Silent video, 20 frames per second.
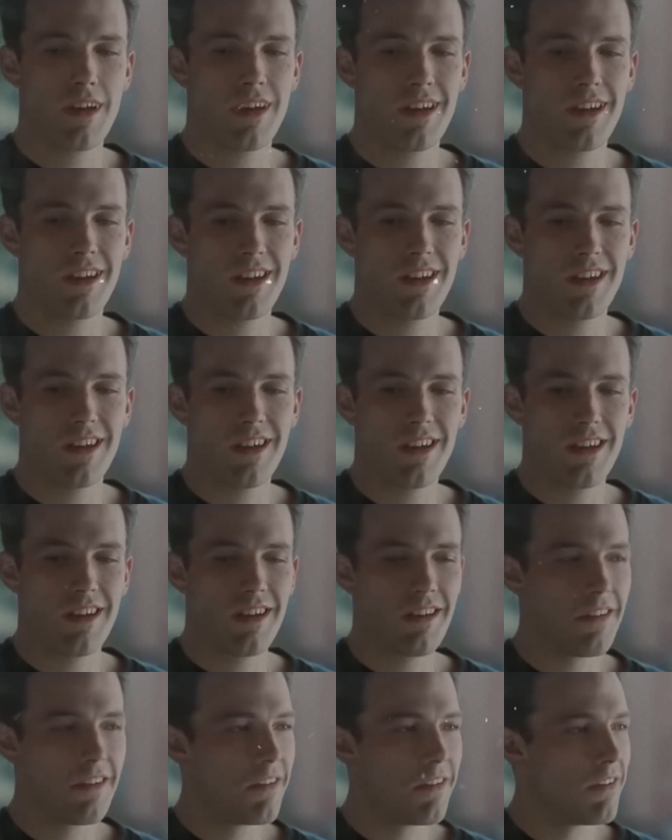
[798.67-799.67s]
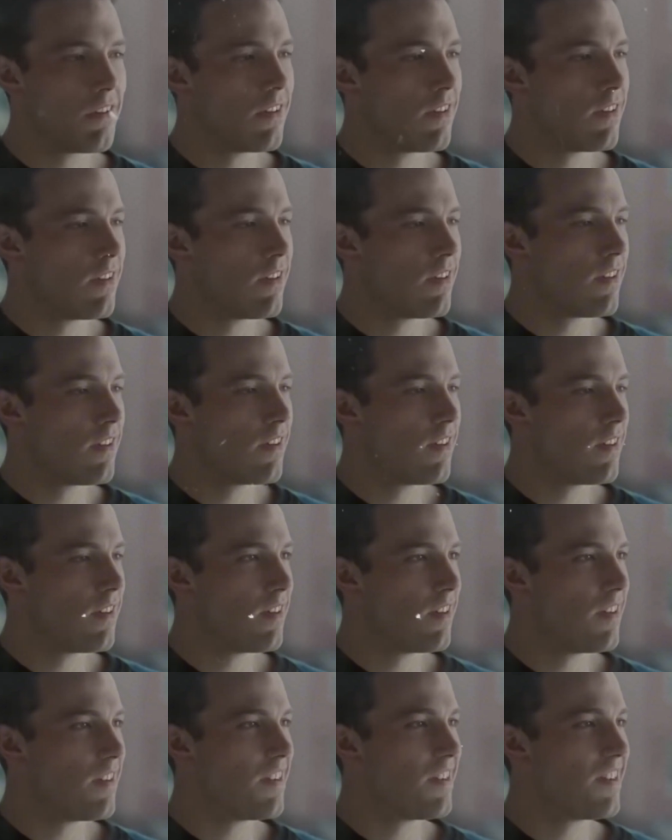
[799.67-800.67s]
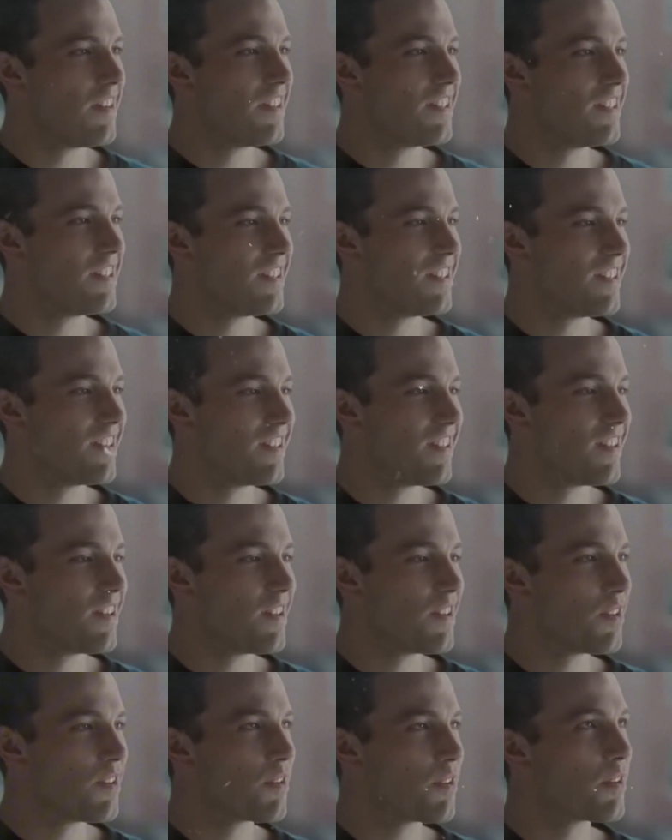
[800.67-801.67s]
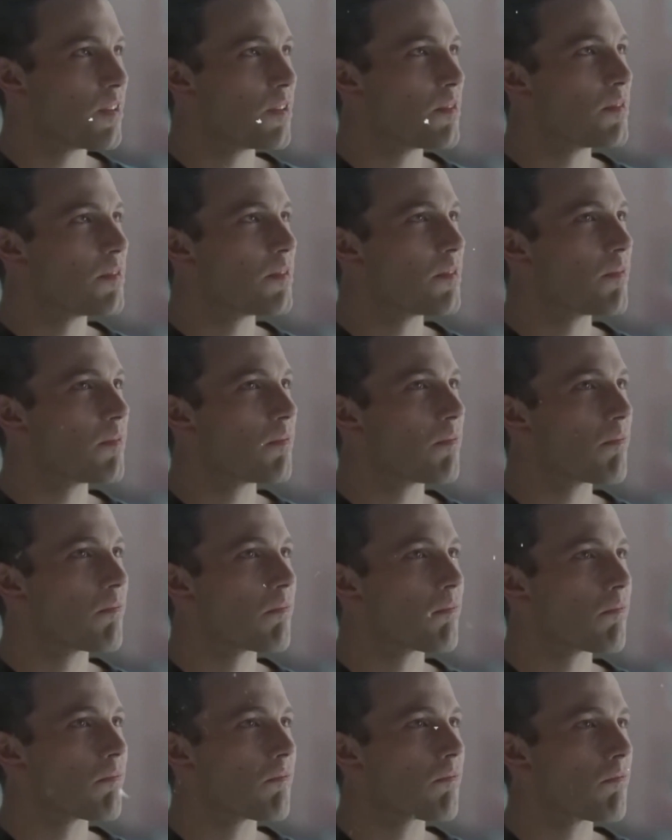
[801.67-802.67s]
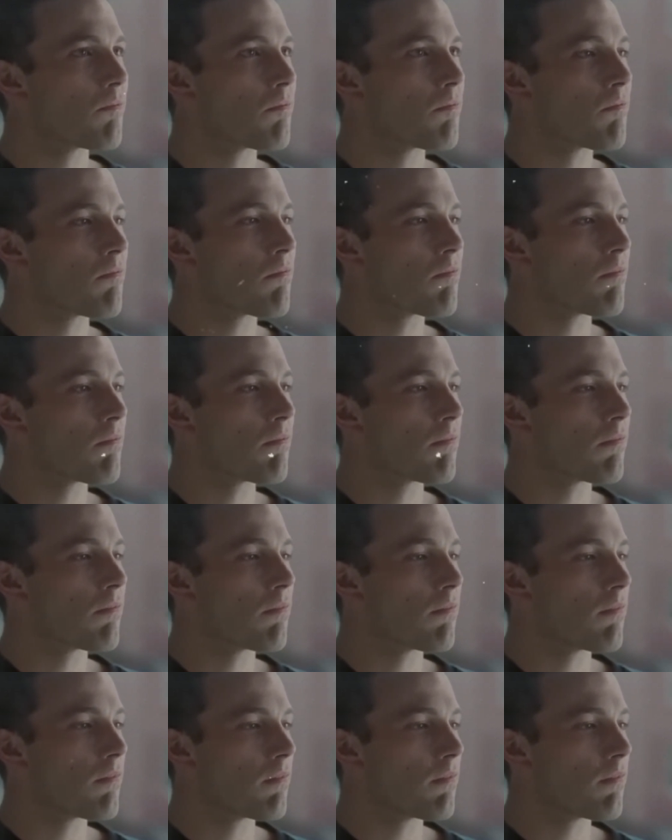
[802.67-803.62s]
had this beautiful smile on his face. Even though he was sad that his best friend left, he was happy for